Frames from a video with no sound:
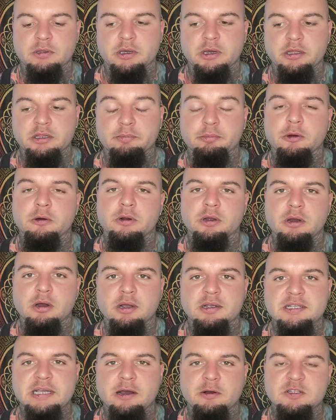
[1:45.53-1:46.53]
uh, the
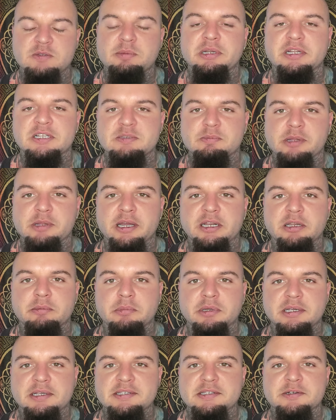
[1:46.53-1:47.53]
protocol, how it's been explained to
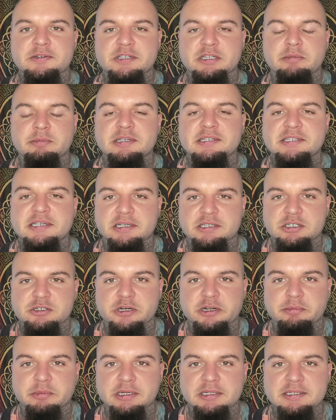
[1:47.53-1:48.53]
me is there's going to be six
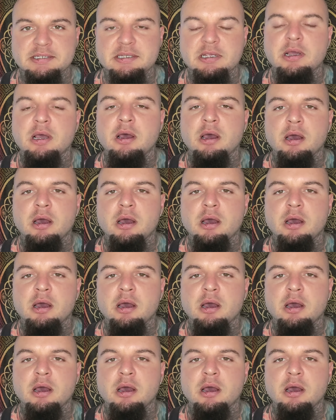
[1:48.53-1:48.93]
treatments.